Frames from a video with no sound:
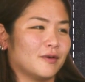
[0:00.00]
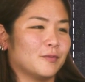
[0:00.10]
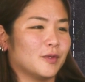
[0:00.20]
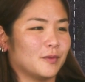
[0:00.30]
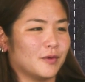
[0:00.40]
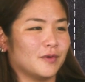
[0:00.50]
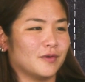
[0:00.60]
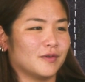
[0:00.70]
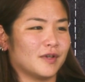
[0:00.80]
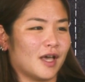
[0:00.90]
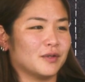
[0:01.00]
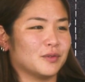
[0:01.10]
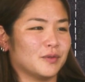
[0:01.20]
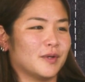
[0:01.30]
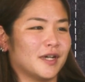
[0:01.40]
Comfortable
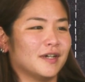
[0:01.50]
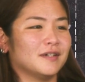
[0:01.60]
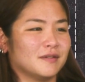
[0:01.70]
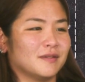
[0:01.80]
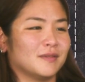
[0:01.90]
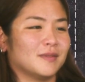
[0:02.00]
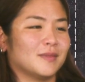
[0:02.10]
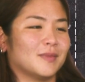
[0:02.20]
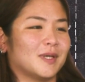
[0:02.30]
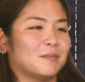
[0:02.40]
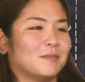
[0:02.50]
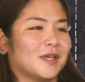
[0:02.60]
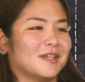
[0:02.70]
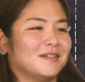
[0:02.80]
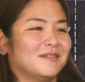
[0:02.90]
casual wear. My
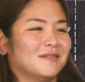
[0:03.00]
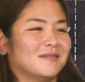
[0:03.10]
bed.